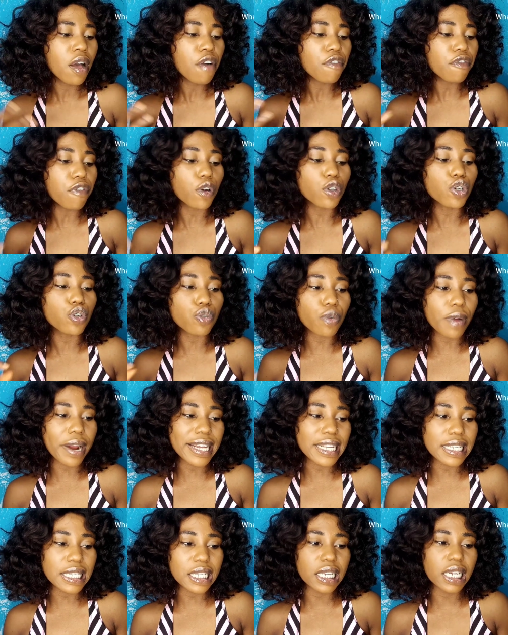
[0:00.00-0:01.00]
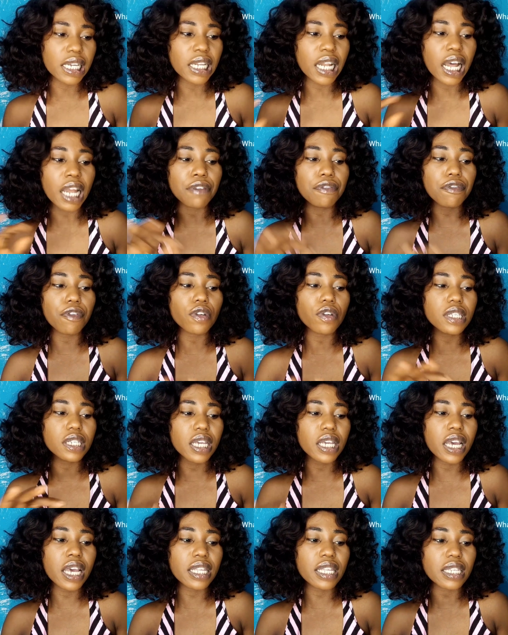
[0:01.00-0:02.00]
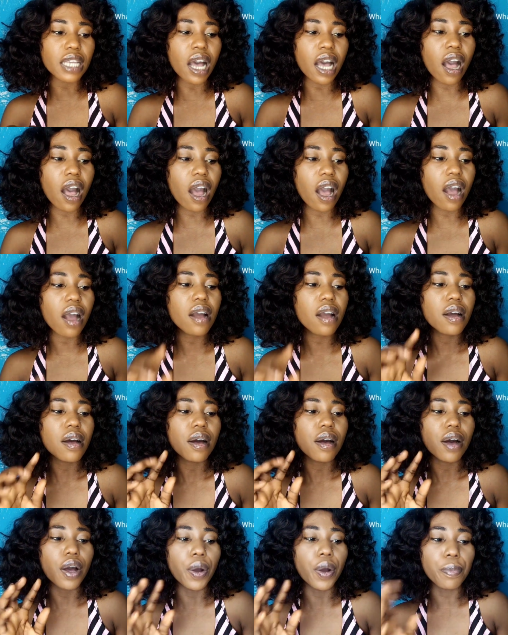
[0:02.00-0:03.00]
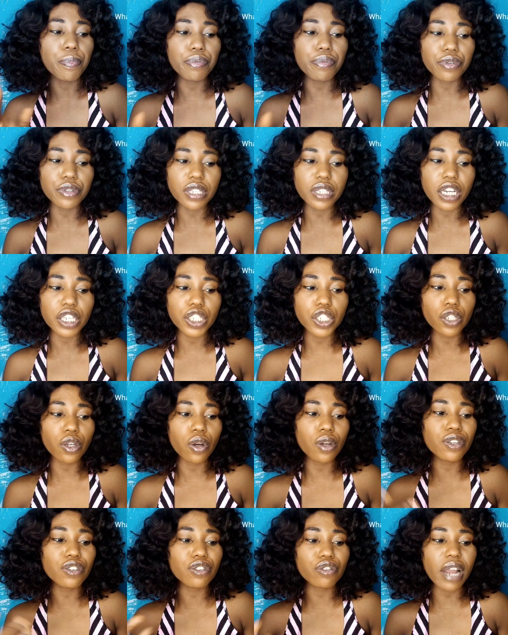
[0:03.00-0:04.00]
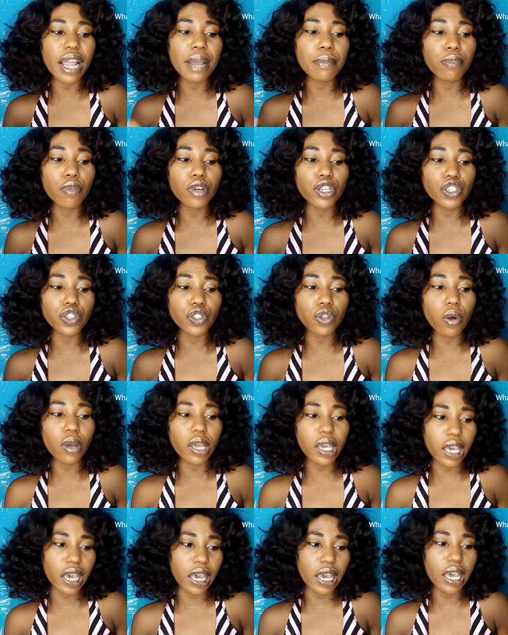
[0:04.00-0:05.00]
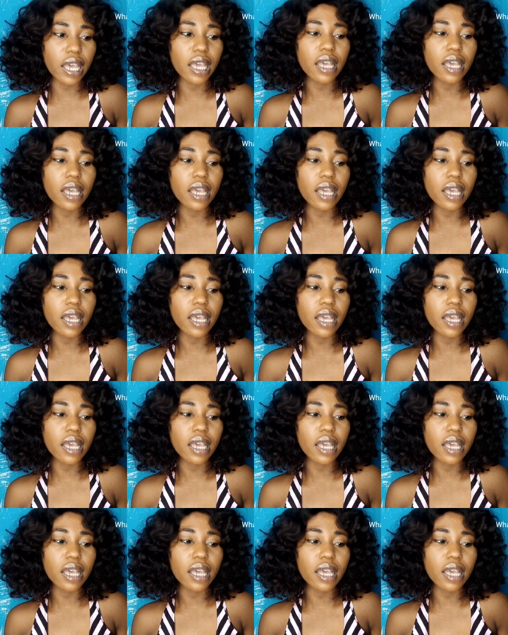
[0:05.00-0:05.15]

for dry skin and 48-hour protection, dry moisture care.